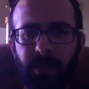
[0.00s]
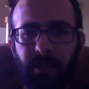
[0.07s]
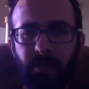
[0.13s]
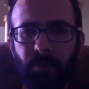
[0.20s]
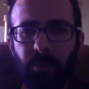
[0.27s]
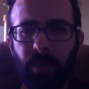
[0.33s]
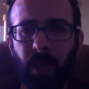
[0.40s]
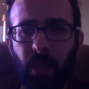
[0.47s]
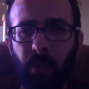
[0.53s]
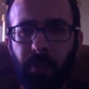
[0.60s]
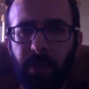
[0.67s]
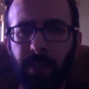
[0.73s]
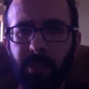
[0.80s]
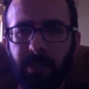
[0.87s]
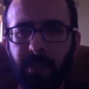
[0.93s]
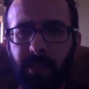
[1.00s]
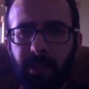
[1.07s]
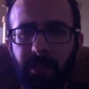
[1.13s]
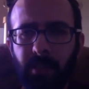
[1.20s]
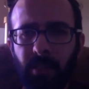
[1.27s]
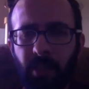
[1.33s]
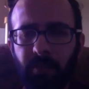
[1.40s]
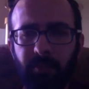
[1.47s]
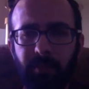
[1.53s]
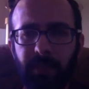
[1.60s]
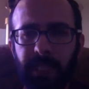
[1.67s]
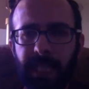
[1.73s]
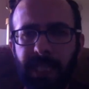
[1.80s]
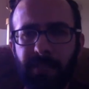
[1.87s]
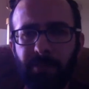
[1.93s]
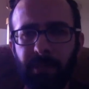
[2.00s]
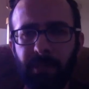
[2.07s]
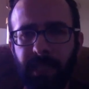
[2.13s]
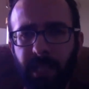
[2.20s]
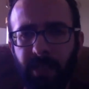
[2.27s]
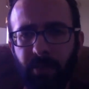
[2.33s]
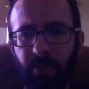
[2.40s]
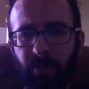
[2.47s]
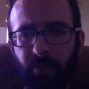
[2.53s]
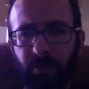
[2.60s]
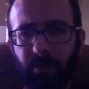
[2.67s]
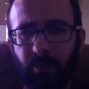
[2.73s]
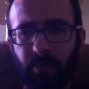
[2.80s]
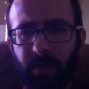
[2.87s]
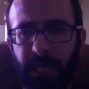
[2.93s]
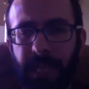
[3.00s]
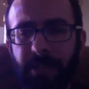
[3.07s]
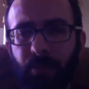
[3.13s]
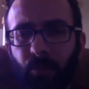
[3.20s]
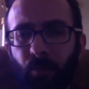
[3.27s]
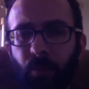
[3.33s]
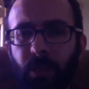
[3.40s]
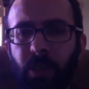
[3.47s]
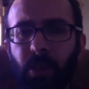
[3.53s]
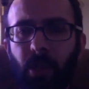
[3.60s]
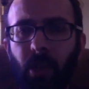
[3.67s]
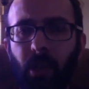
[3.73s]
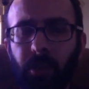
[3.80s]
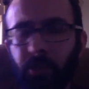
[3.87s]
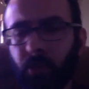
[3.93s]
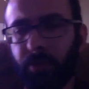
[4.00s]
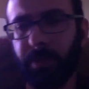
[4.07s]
we always start with the explanandum, that which ought to be